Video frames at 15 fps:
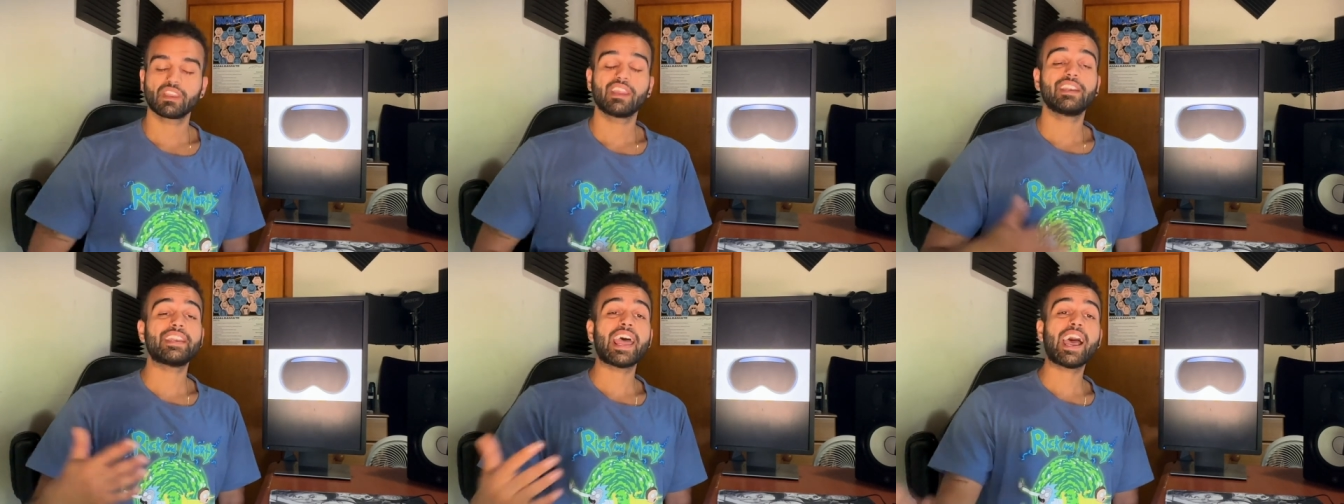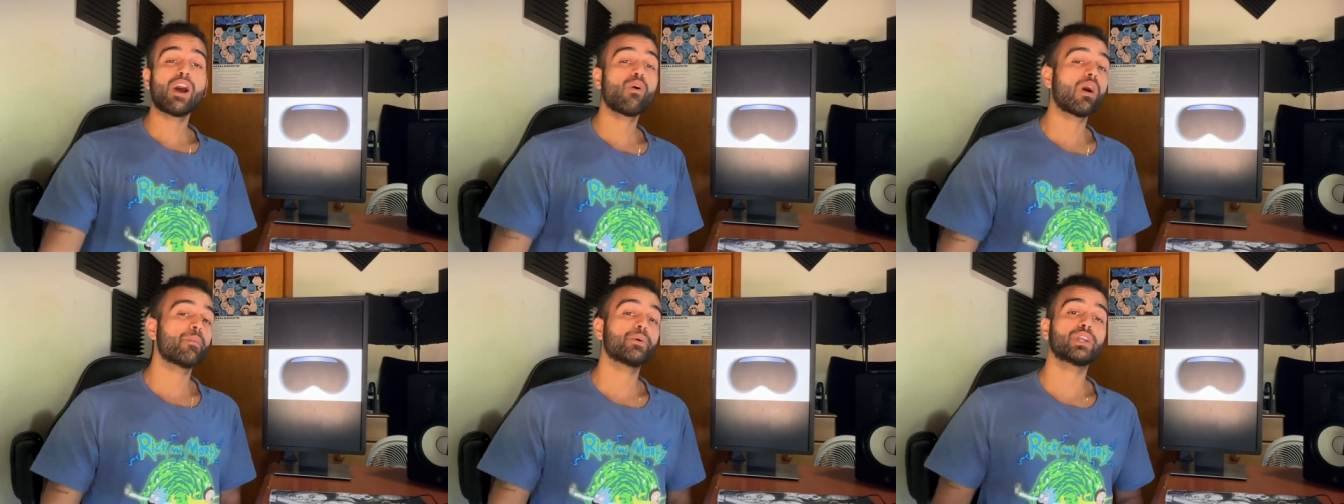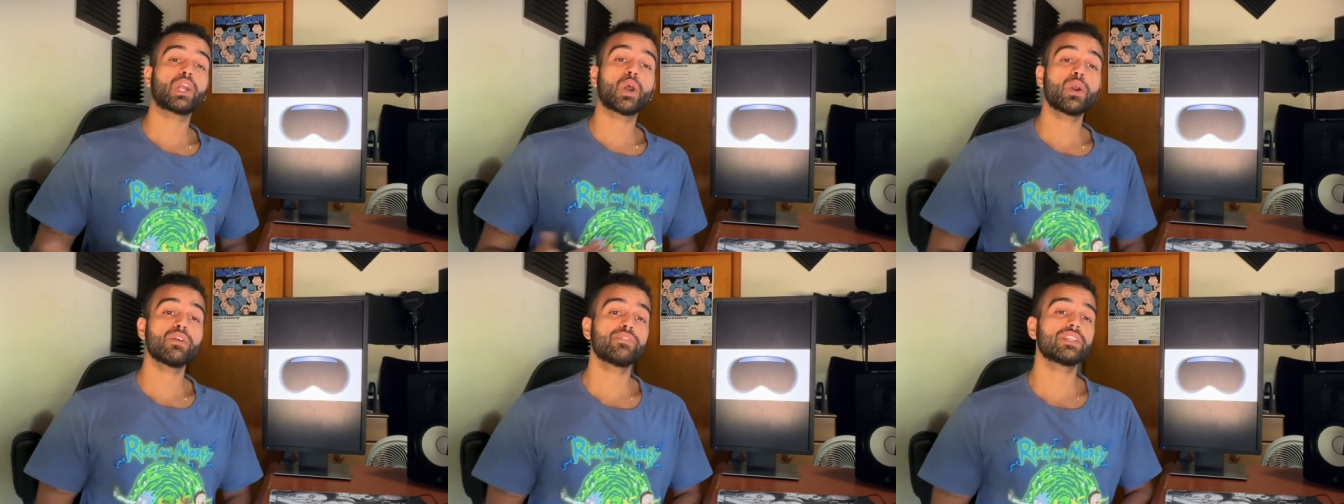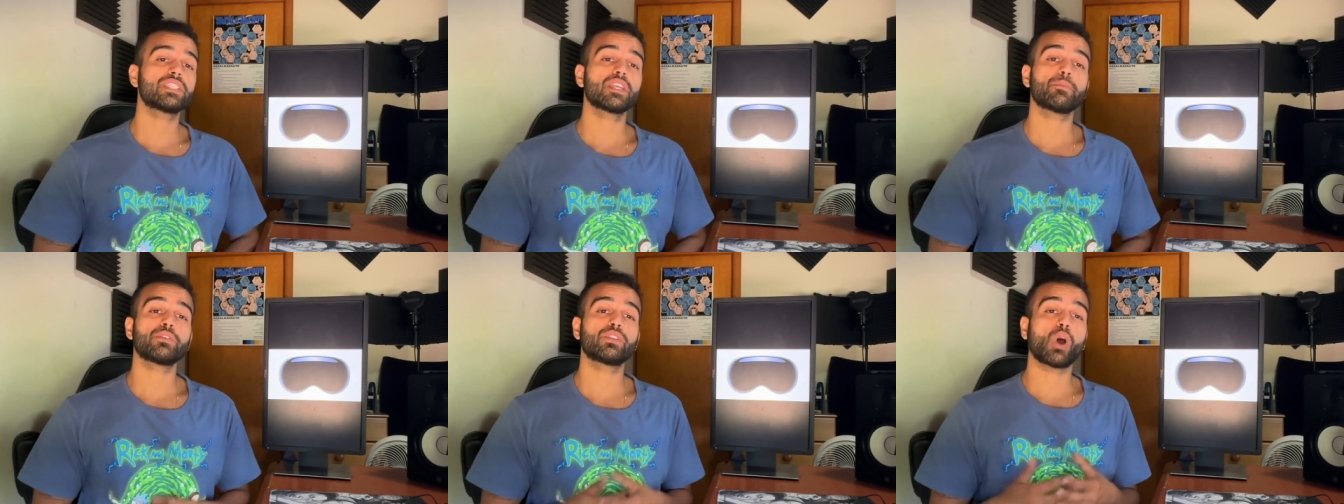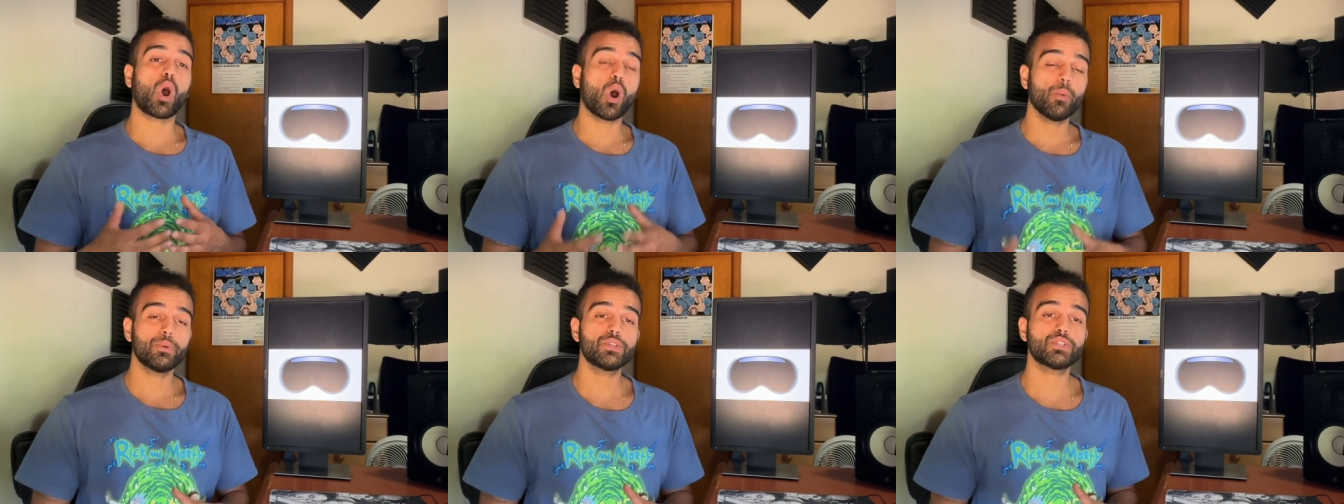Now I'm gonna go over some of the
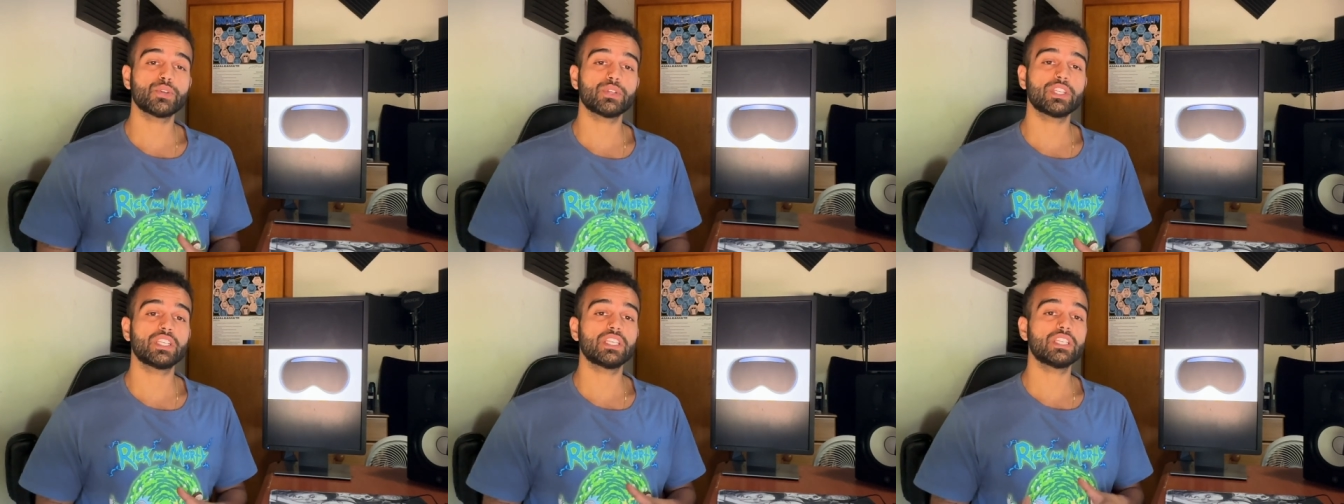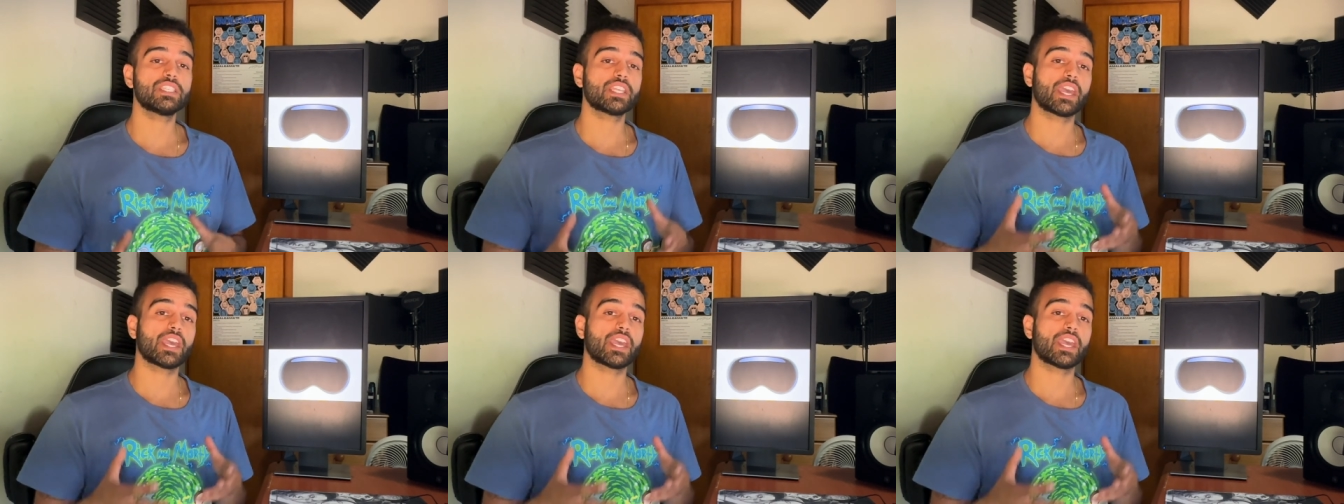opportunities